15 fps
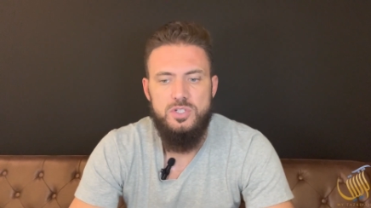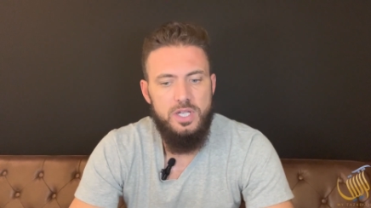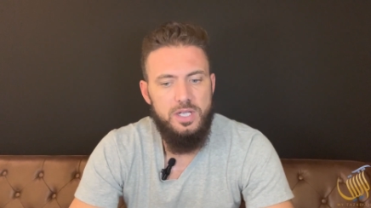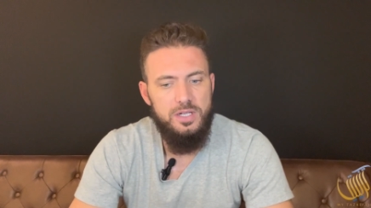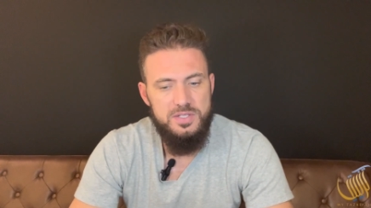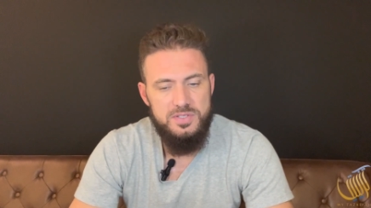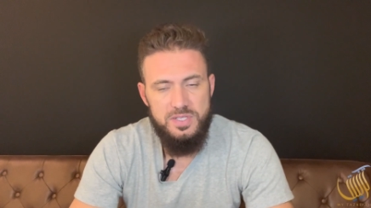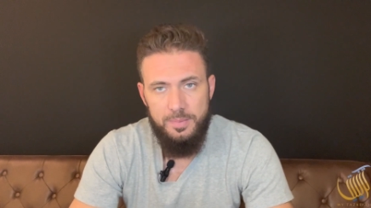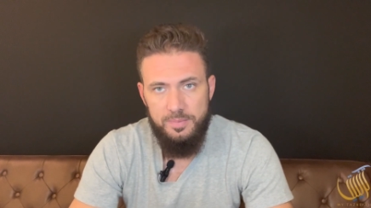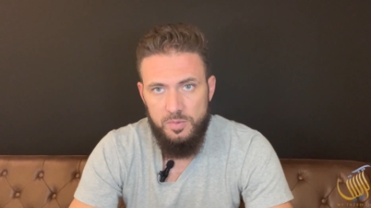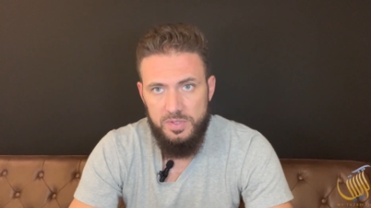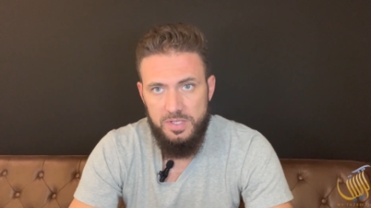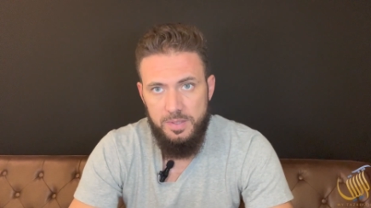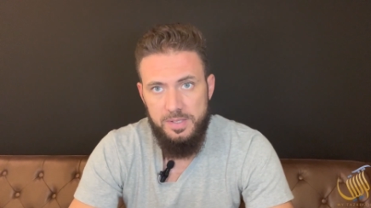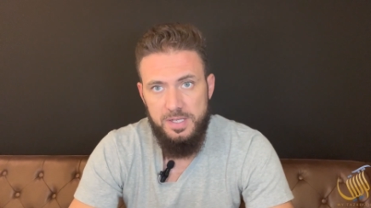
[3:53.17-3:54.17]
Shaykh al Islam
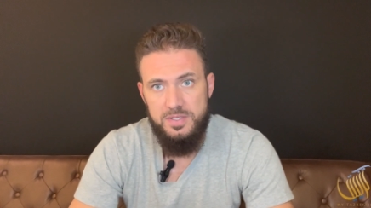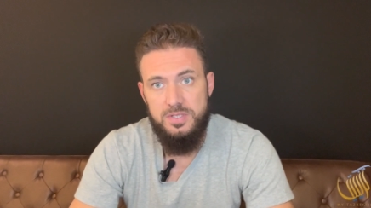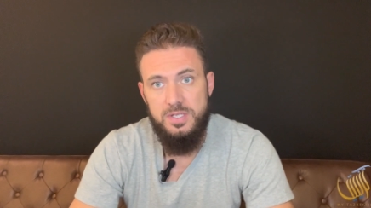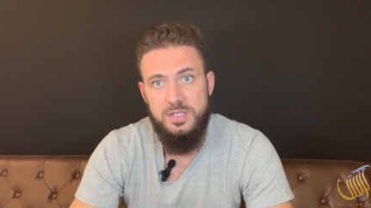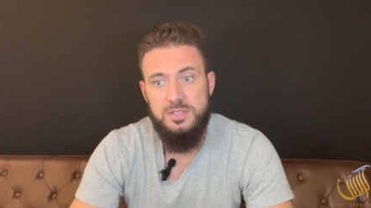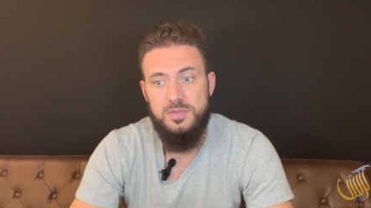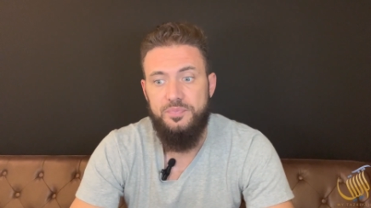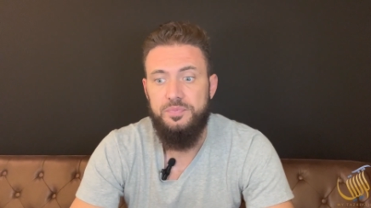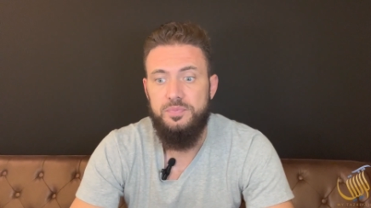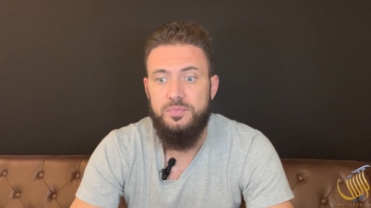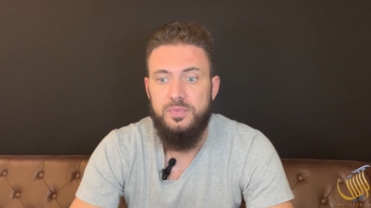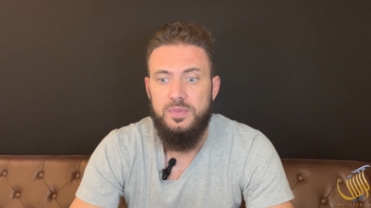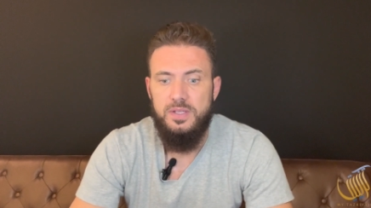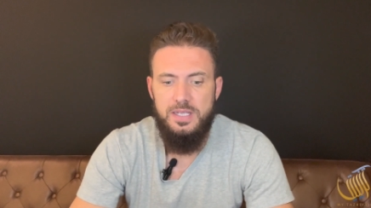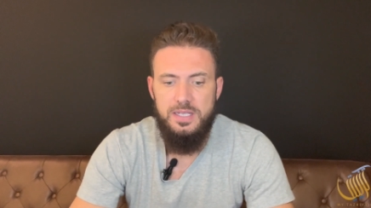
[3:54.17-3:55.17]
ibn Taymiyyah says,
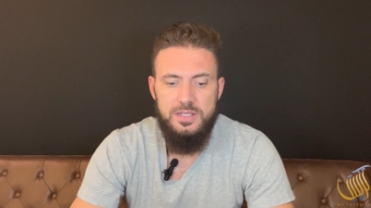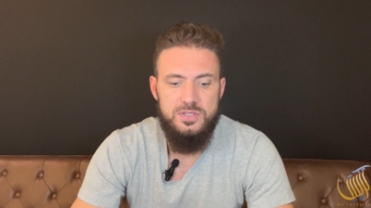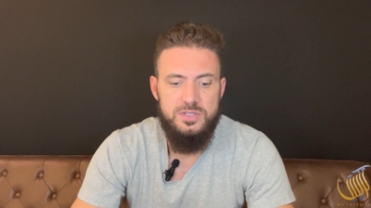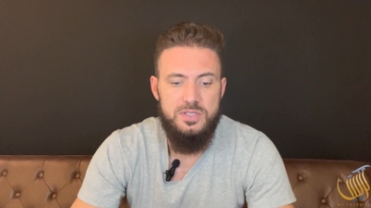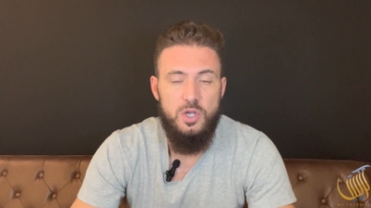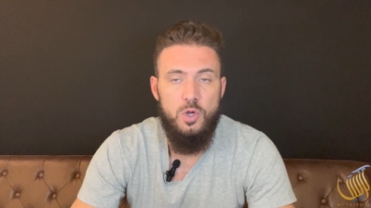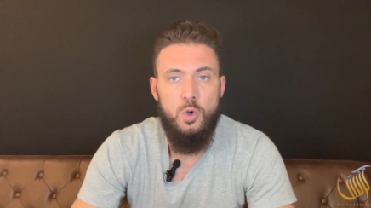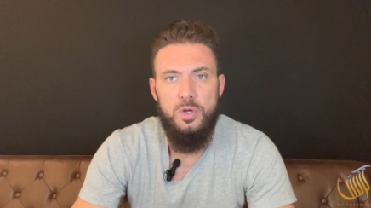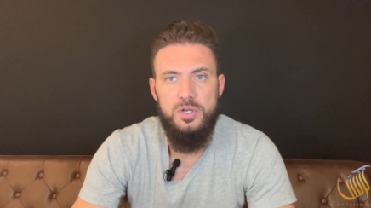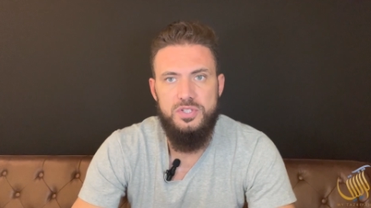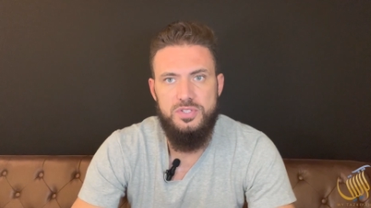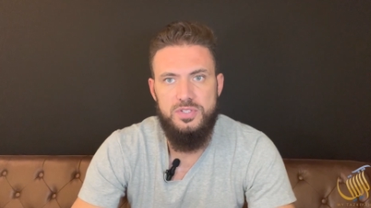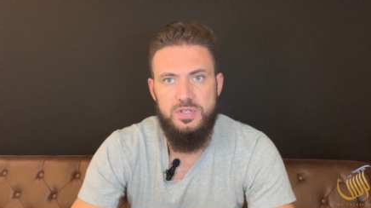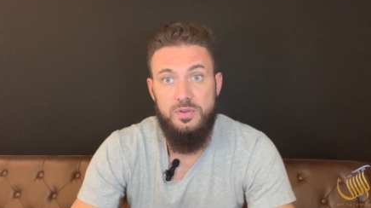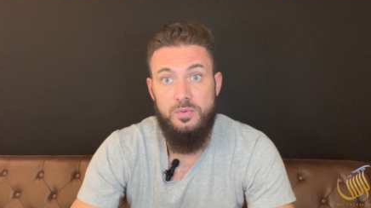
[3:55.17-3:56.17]
it's the
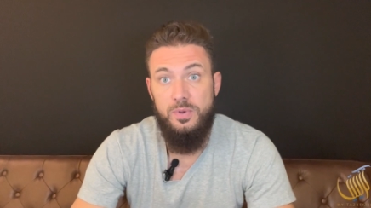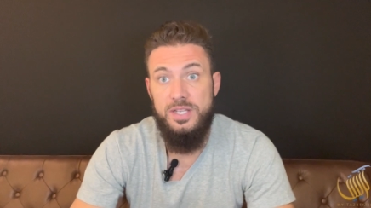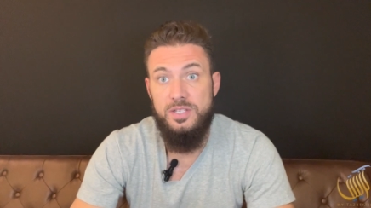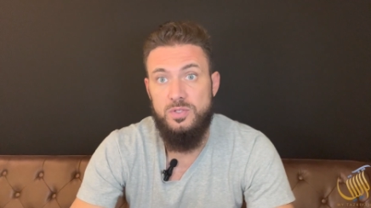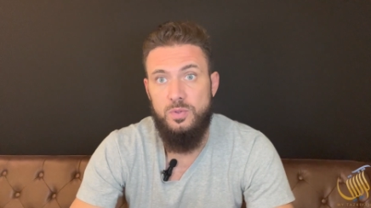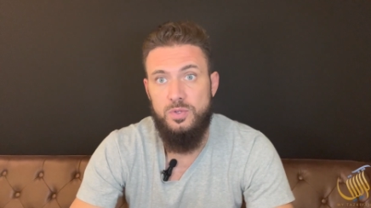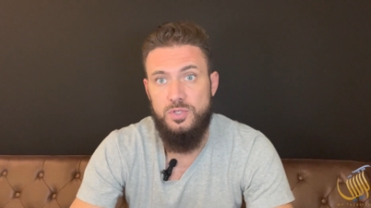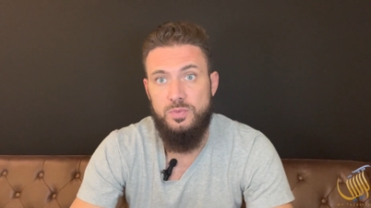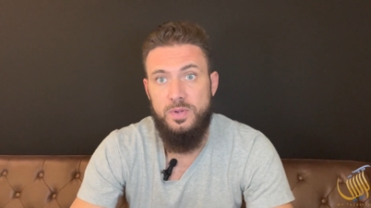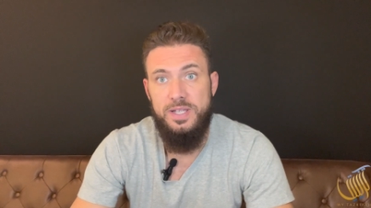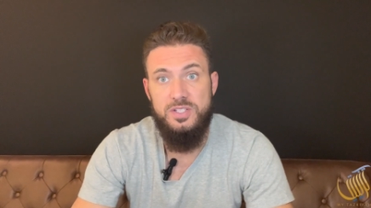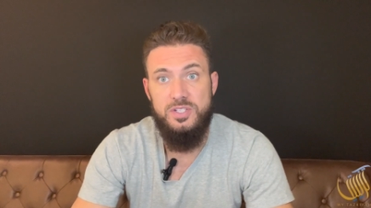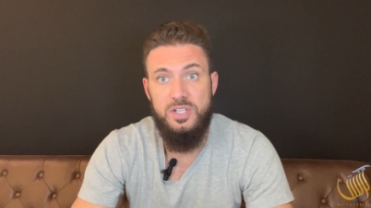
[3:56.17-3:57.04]
horse, racehorse, right?